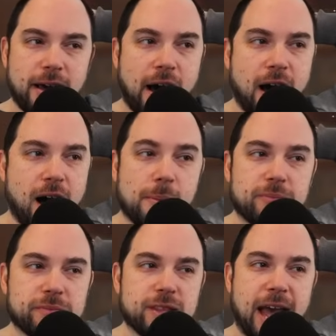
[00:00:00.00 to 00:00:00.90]

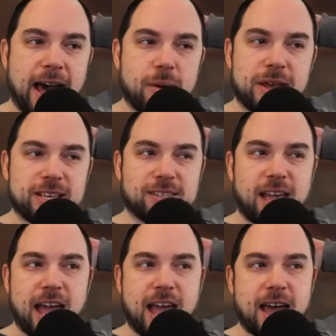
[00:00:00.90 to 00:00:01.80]
The enemies
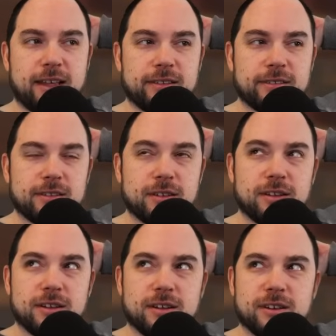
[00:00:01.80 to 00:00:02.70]
can't
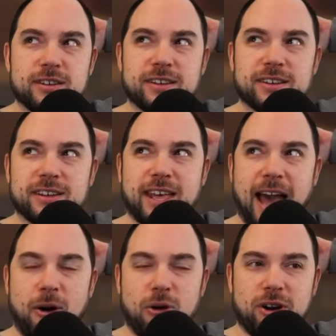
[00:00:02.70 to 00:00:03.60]

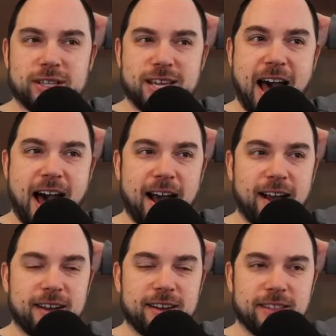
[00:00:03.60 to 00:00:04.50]

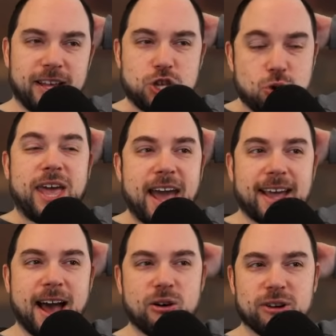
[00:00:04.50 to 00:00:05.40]
counterattack. Like, you
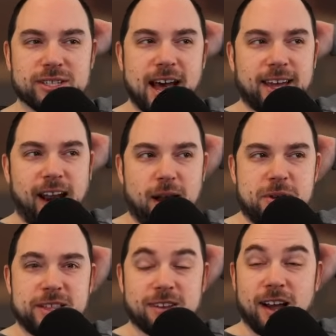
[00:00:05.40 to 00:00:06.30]
can't counterattack an
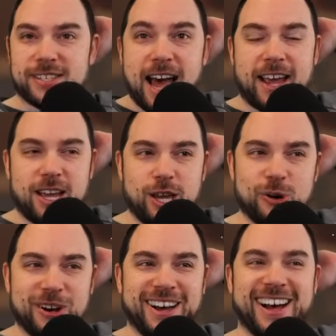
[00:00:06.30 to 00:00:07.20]
enemy that's not attacking
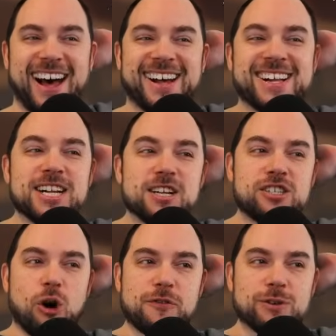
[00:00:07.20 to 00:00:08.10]
you.
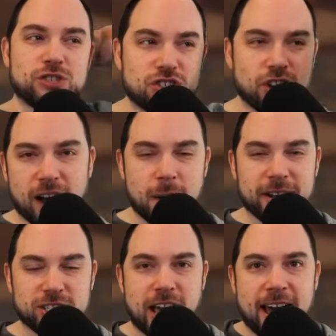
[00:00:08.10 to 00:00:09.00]
So if you stun a
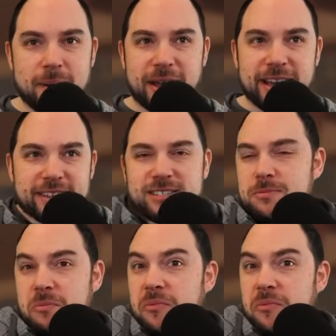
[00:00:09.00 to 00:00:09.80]
bunch of enemies,